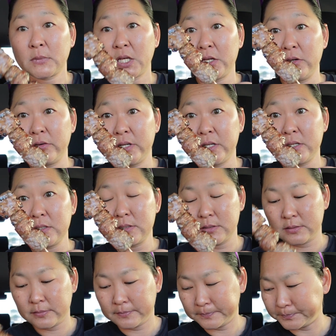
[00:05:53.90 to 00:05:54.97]
Here it
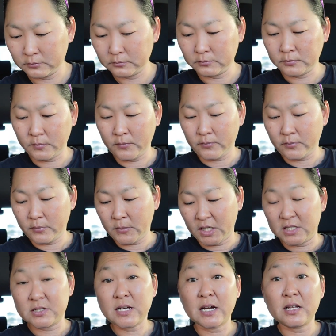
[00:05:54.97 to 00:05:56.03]
is.
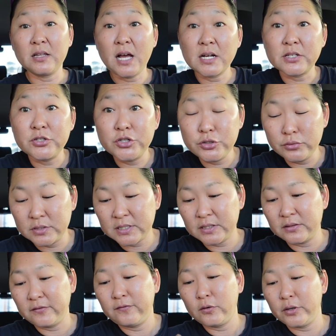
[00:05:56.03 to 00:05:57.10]
It's got a lot of juice
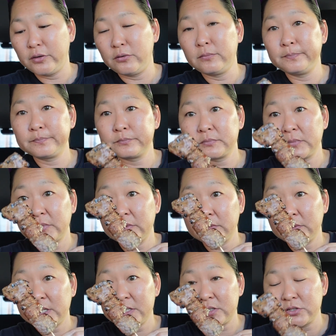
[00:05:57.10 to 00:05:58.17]
in the foil,
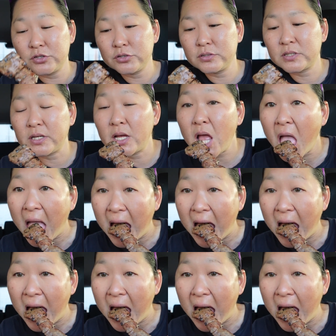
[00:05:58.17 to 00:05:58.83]
nice and juicy.